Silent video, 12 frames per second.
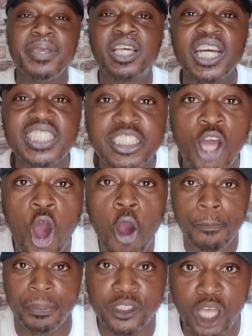because he's
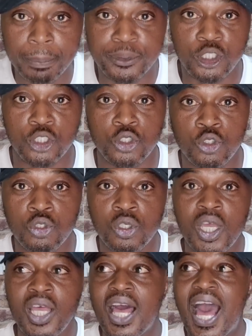opened up to you,
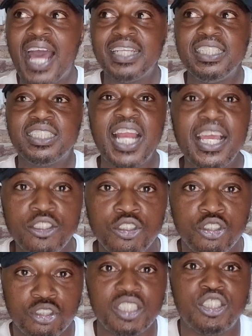and he's let you,
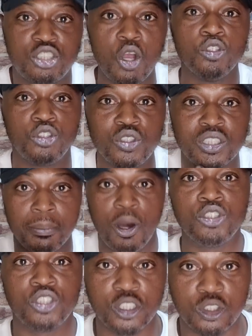he showed you his
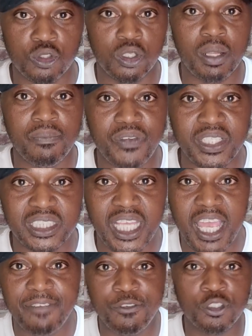emotions and all them things
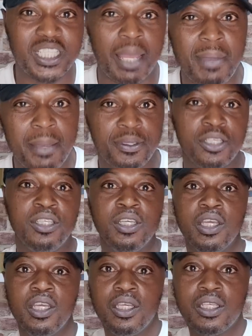there, it feels like maybe,
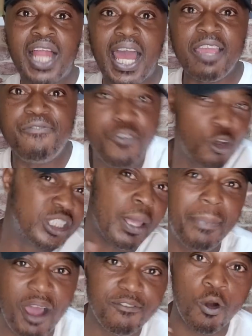like, it feels
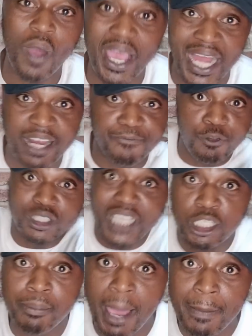a bit of a way, and it feels
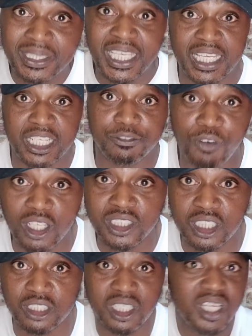like you might be taking
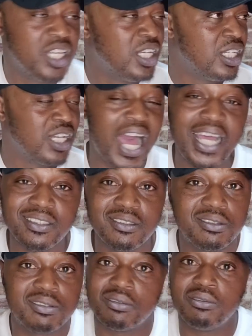advantage.
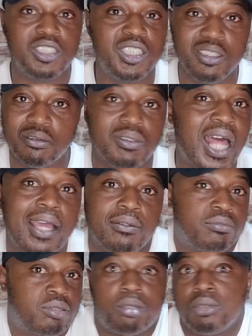And she, like,